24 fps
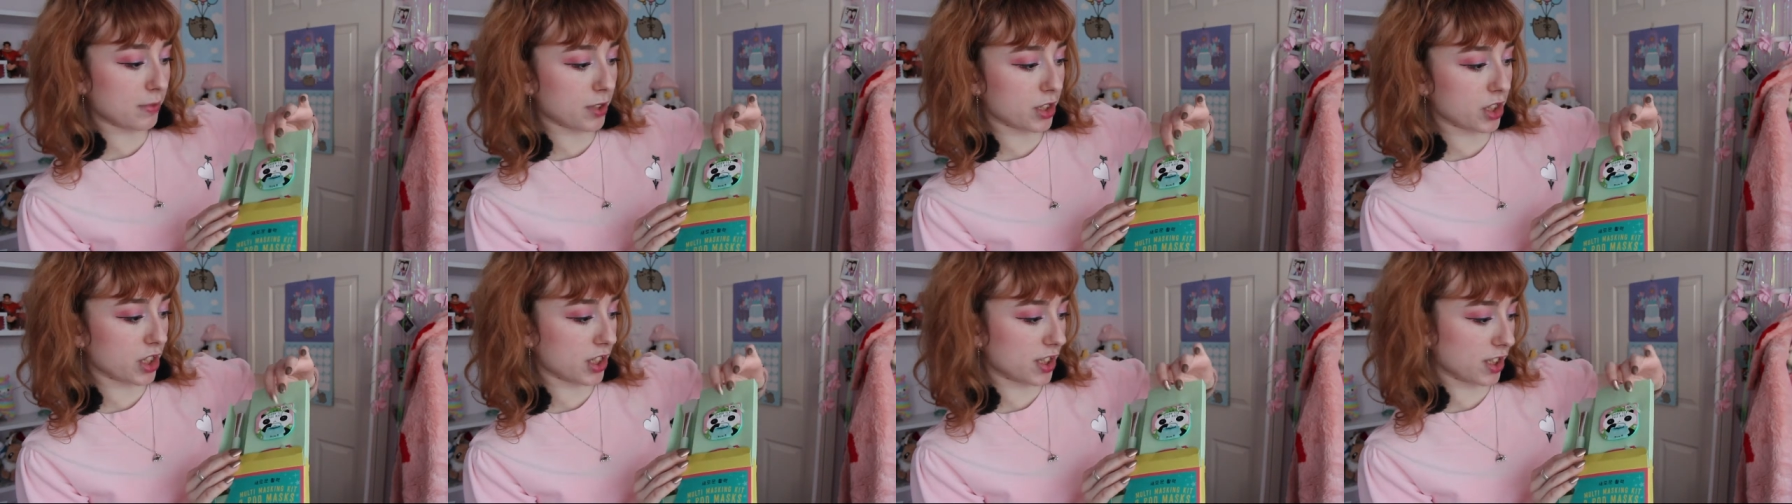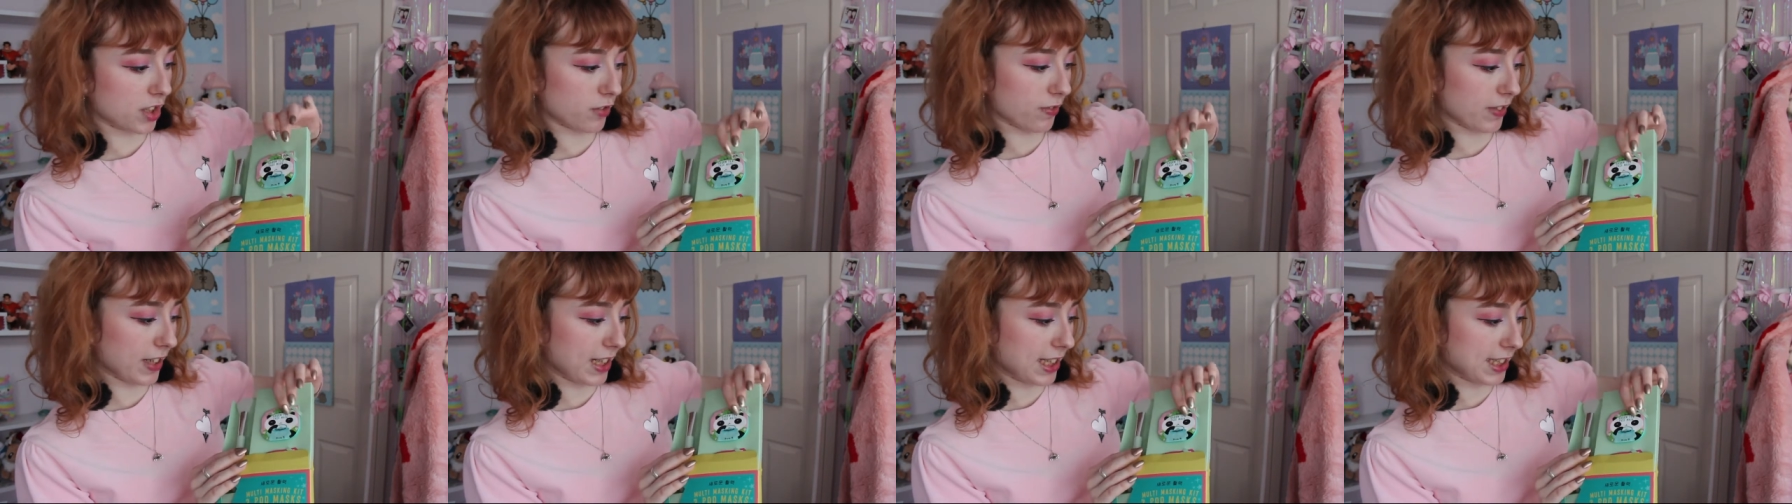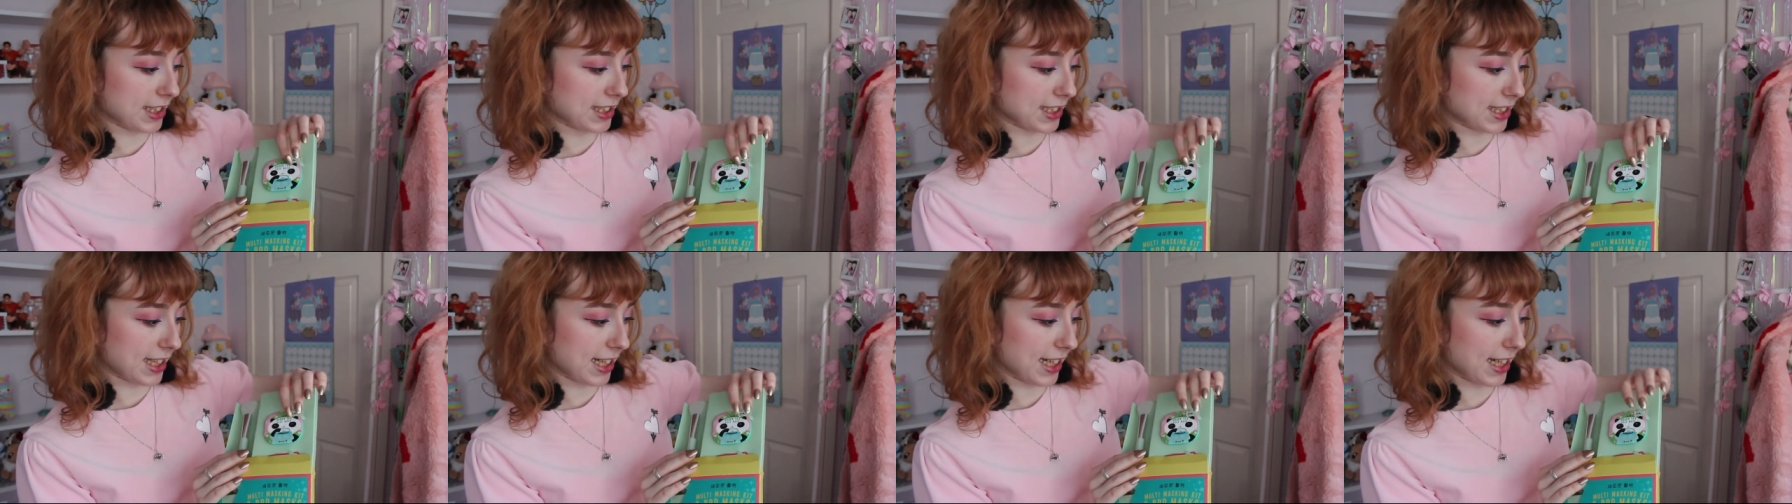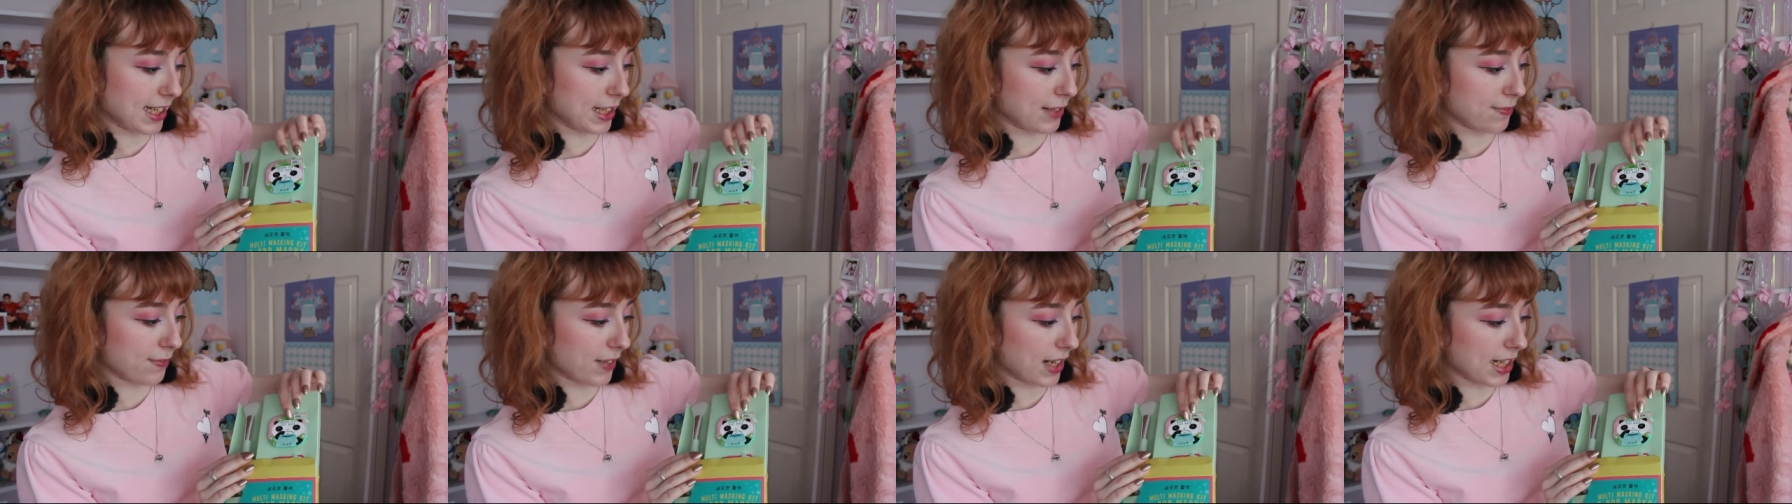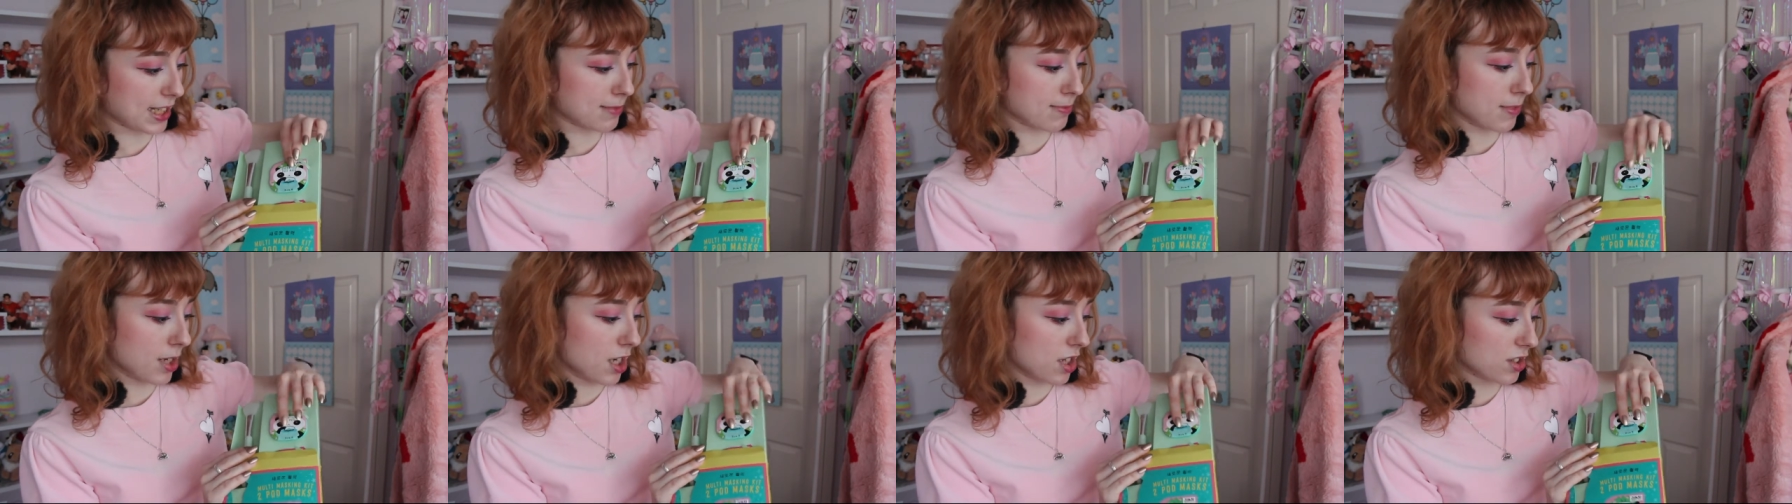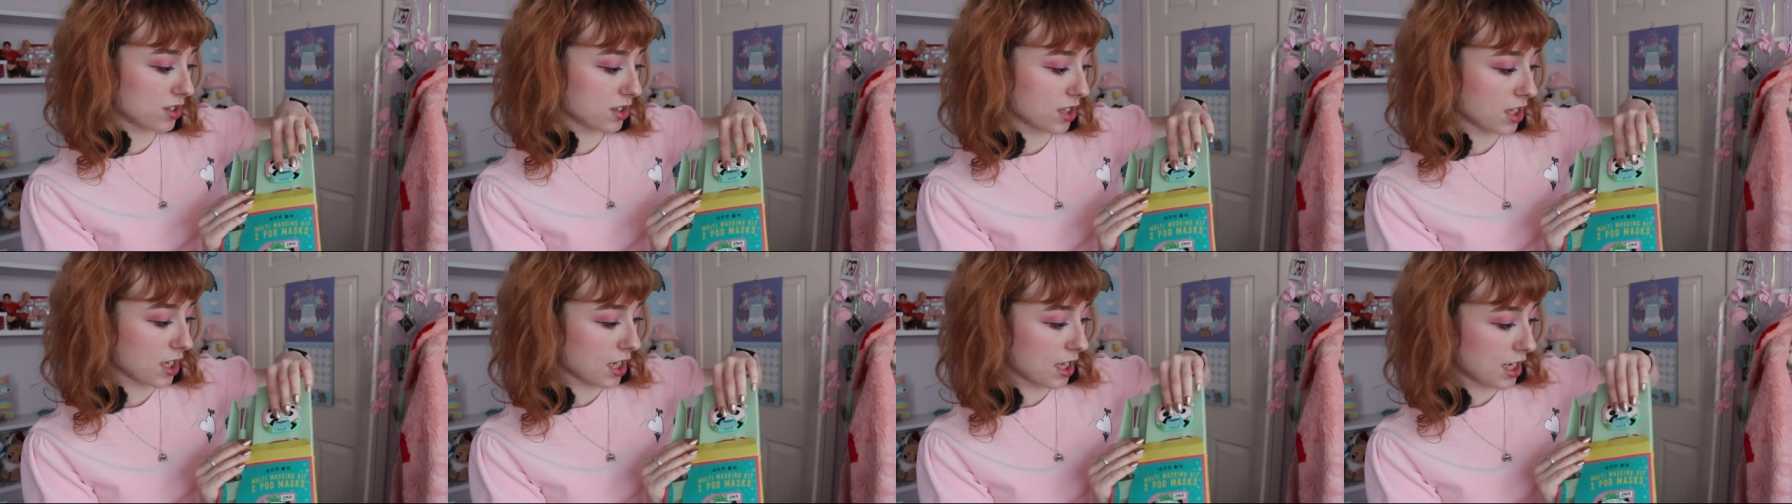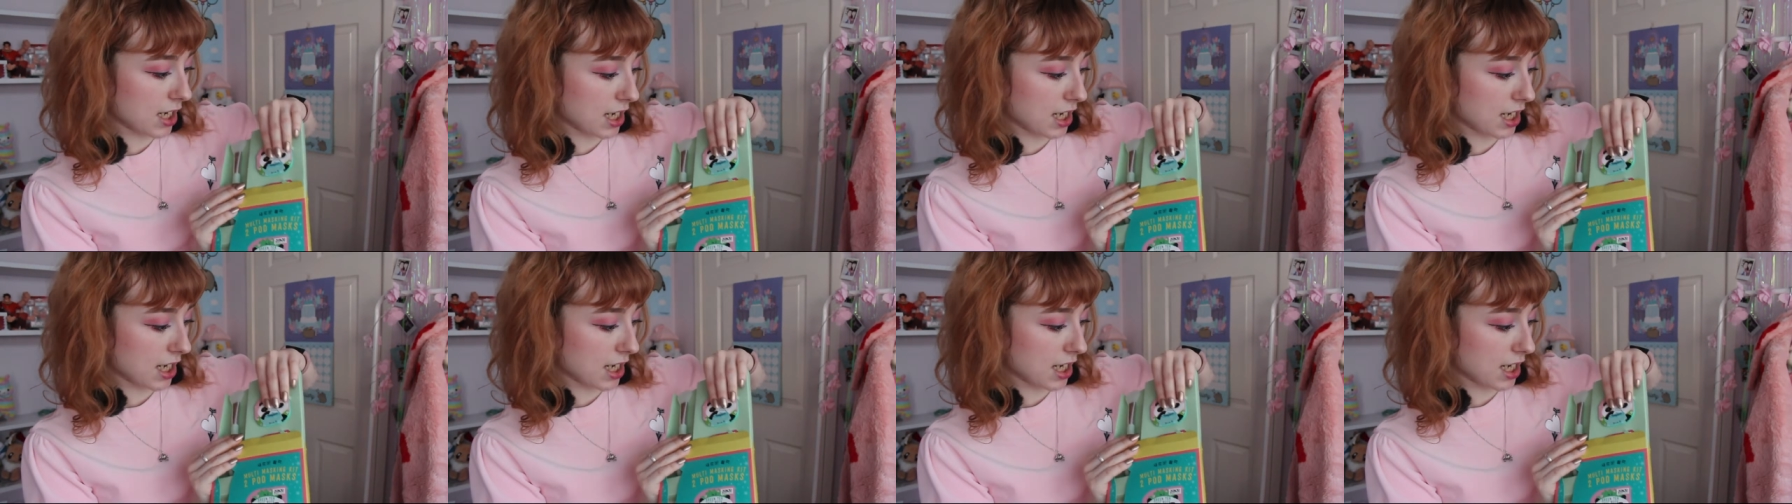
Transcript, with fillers: which is a green tea face mask.